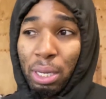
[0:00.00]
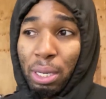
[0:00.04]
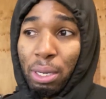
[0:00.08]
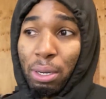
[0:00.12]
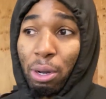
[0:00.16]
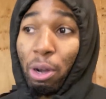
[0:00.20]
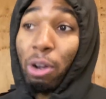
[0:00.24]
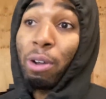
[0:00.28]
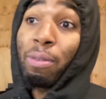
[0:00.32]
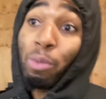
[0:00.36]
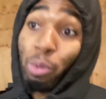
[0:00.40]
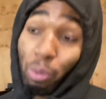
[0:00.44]

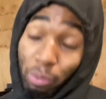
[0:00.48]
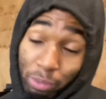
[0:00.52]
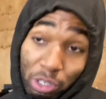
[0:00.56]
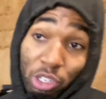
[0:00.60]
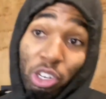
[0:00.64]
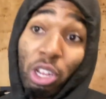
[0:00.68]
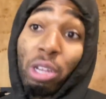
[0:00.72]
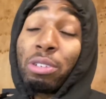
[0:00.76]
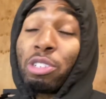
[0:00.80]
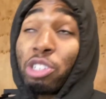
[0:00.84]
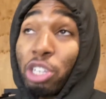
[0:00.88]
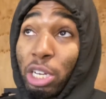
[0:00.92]
or
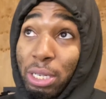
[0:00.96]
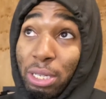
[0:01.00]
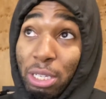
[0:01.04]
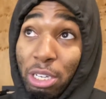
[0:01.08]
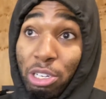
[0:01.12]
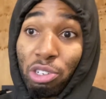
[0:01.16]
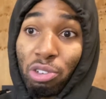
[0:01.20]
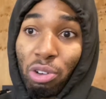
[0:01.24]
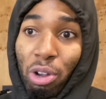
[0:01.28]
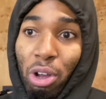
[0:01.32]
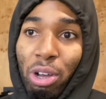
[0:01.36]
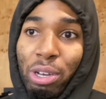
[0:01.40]
just as
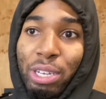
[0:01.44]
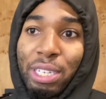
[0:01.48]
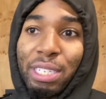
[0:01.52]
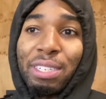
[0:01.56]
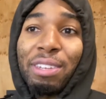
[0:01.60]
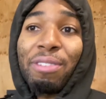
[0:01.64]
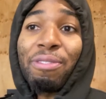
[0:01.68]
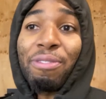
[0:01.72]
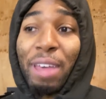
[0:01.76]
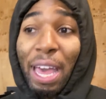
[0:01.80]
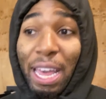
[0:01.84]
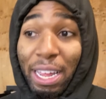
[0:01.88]
strong as the
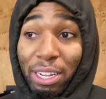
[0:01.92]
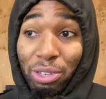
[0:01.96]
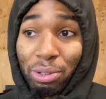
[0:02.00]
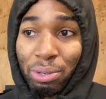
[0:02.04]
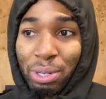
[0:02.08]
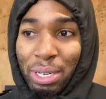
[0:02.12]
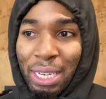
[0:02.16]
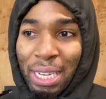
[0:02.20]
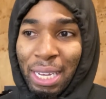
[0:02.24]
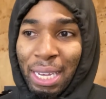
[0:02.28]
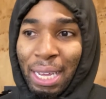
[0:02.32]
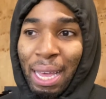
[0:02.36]

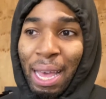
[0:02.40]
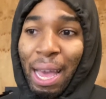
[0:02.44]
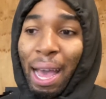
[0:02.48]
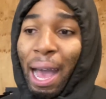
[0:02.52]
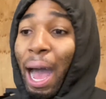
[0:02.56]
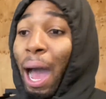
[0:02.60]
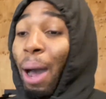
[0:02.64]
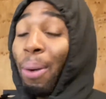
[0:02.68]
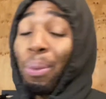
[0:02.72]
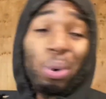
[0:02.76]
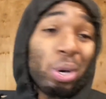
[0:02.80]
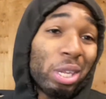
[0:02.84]
factory,
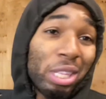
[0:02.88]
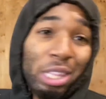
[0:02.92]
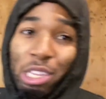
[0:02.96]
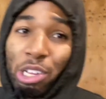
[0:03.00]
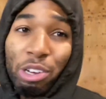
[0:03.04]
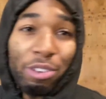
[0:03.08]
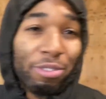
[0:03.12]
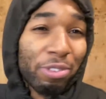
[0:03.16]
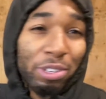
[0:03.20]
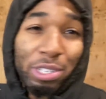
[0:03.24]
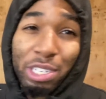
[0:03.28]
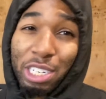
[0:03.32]
I wouldn't
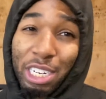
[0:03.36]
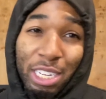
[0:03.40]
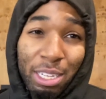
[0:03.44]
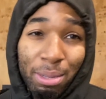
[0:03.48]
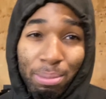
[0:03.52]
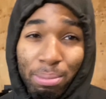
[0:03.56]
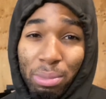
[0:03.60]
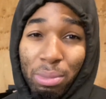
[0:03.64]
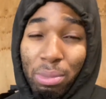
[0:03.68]
look for cheap.